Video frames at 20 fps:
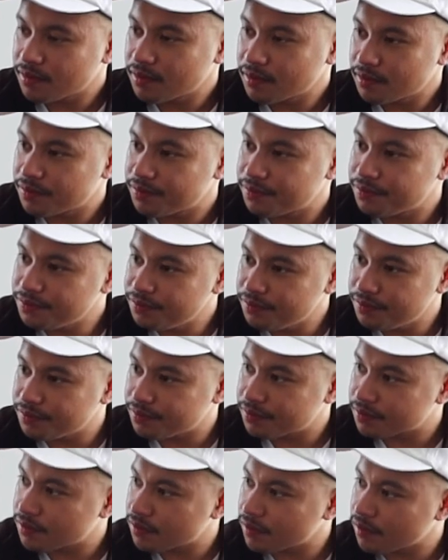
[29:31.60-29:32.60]

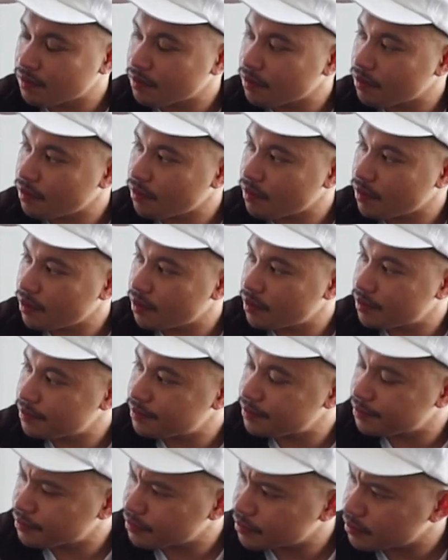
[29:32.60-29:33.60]

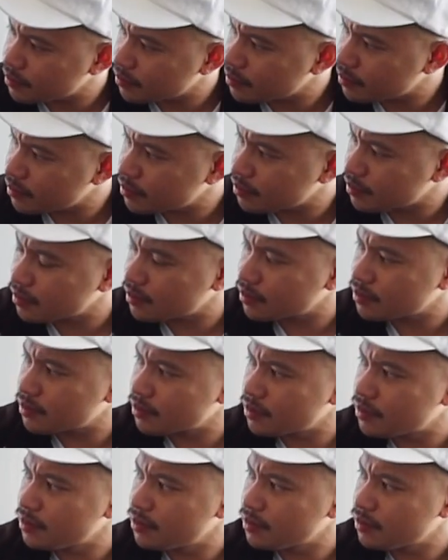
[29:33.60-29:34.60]

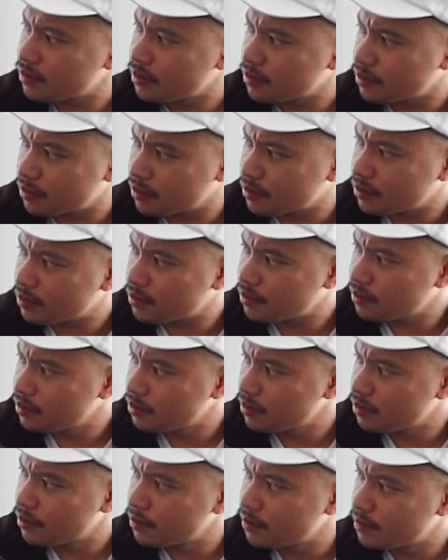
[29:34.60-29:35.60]

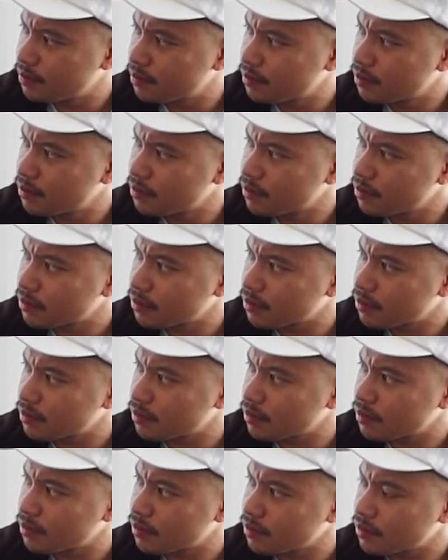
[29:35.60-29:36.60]

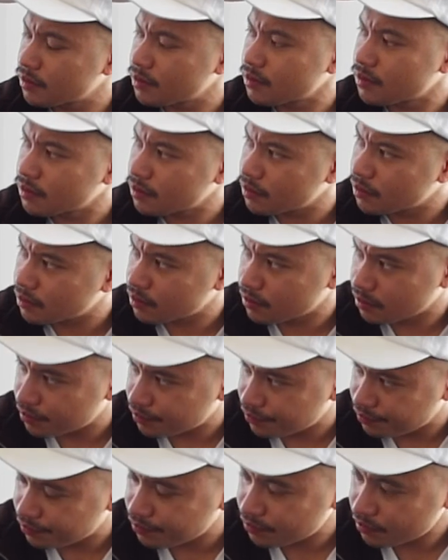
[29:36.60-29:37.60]

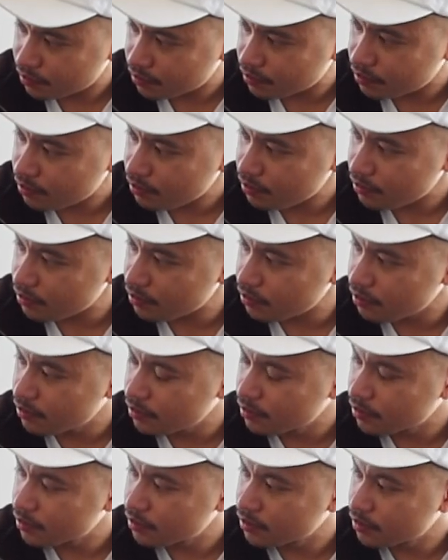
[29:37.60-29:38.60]

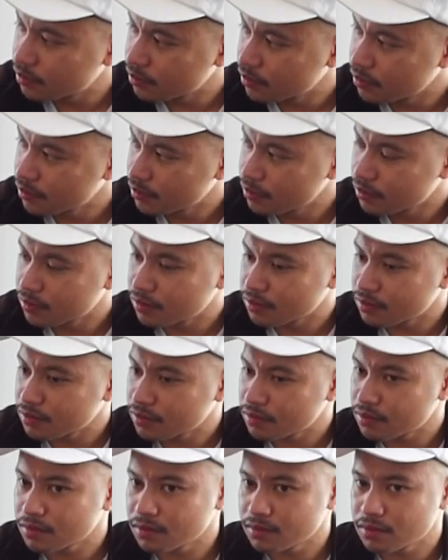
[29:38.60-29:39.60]
(not speaking)